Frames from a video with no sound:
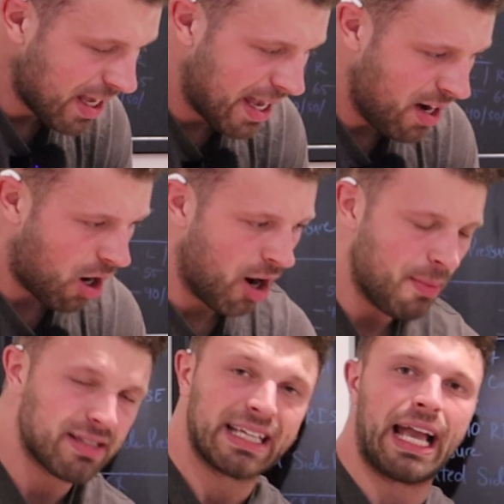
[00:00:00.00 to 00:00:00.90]
in arm
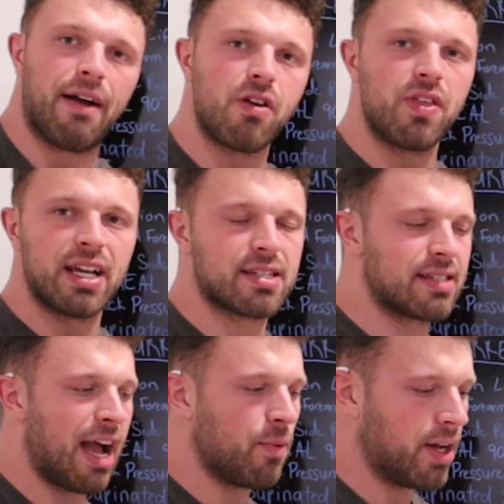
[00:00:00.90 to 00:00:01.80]
wrestling, everything is
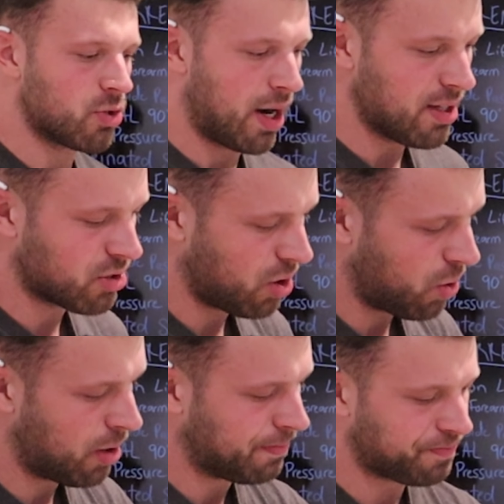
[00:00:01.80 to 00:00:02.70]
sideways, right?
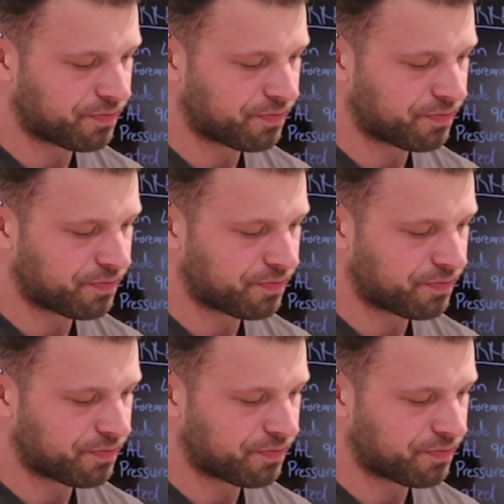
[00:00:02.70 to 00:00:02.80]
So